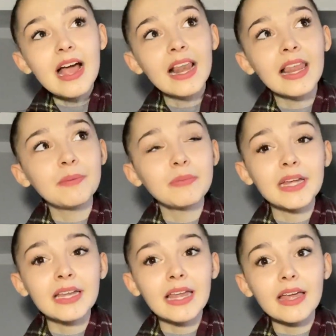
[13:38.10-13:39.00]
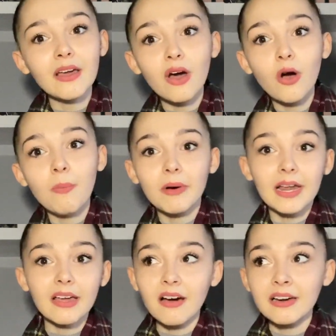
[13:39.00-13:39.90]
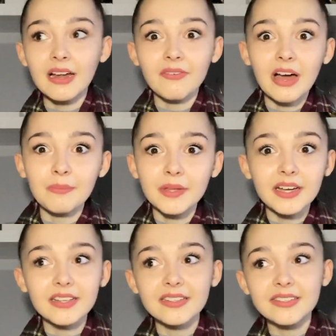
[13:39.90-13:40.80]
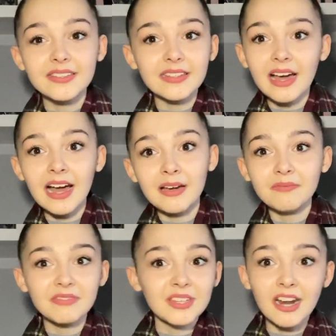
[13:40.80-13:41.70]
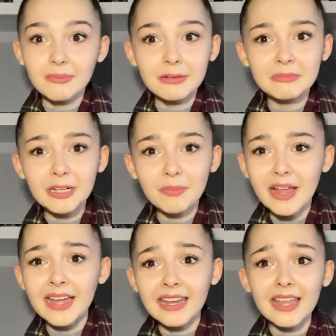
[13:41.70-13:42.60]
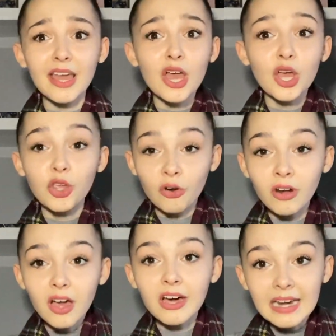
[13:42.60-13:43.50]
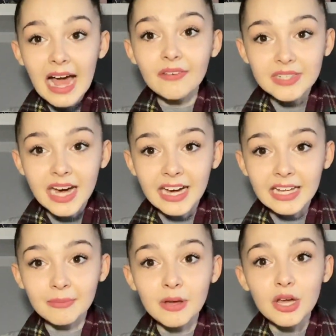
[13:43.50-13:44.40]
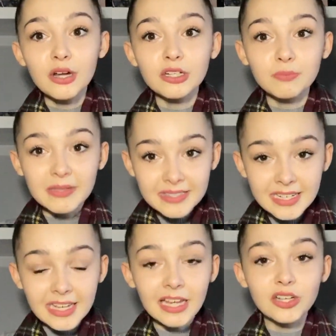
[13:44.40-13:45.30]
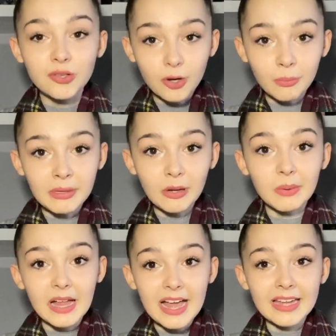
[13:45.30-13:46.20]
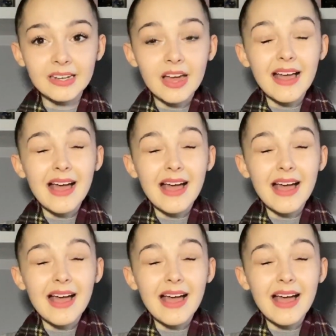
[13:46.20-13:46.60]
and then being like, oh, but I can't have that because I'm, it's not on my meal plan. Like, you're not gonna have time to be sticking to your meal plan